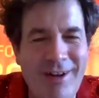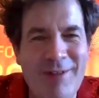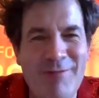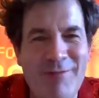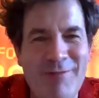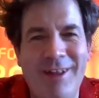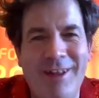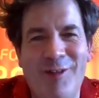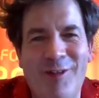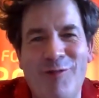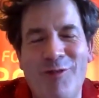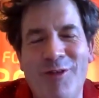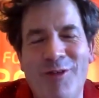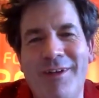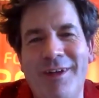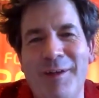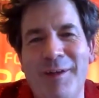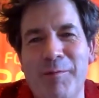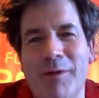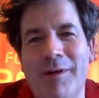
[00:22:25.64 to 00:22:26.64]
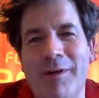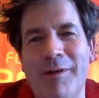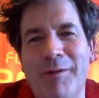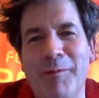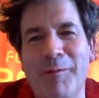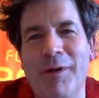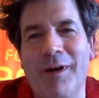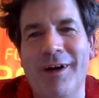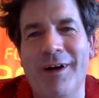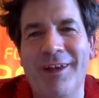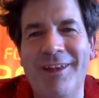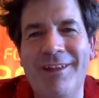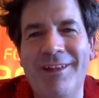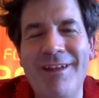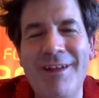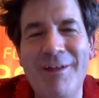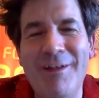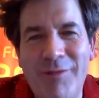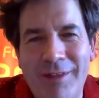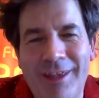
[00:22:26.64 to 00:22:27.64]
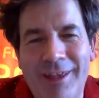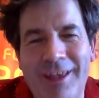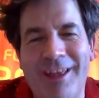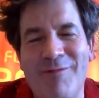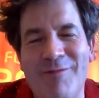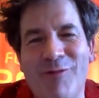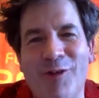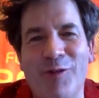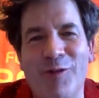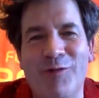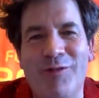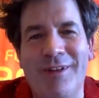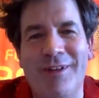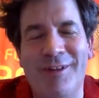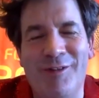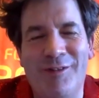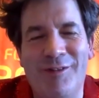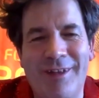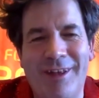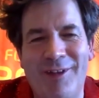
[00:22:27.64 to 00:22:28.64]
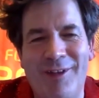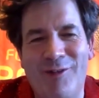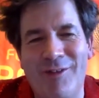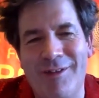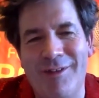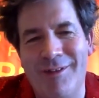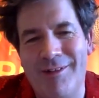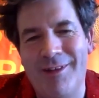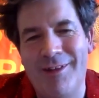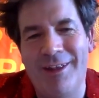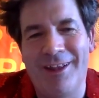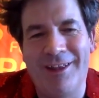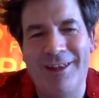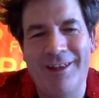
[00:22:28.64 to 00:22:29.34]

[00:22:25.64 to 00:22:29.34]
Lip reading: to have an interview here, Mike. You don't have to get involved in the stations thing.